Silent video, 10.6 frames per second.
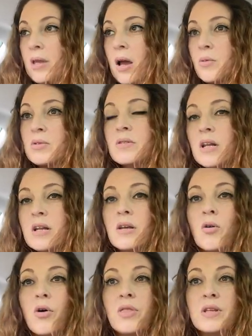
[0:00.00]
I was studying
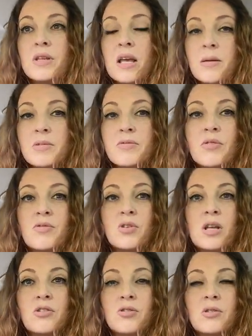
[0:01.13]
all the names of different
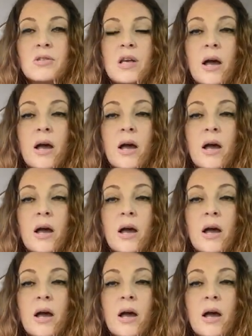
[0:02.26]
angels.